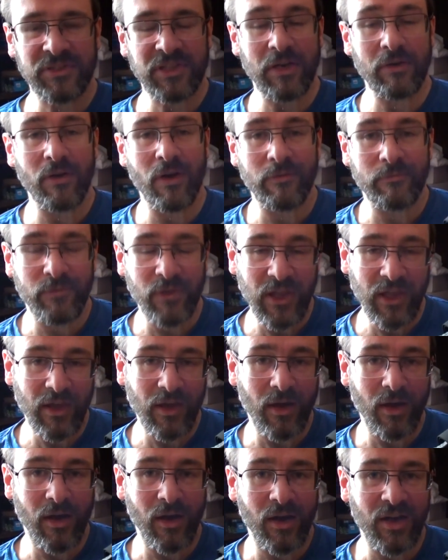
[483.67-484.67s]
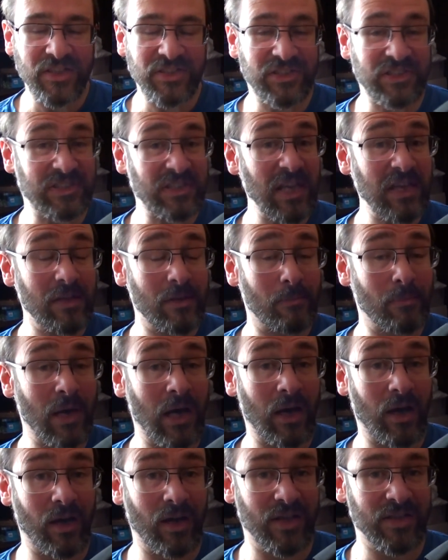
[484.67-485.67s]
There are VR
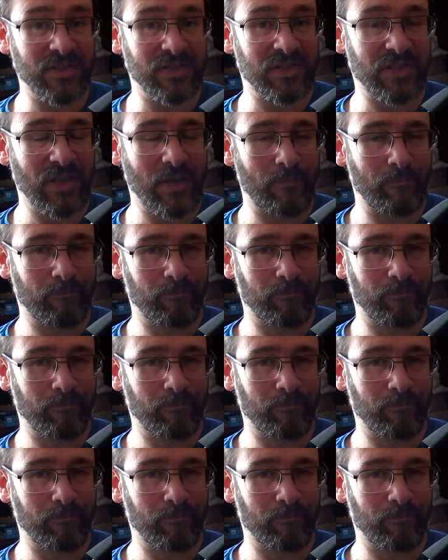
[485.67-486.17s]
cinemas.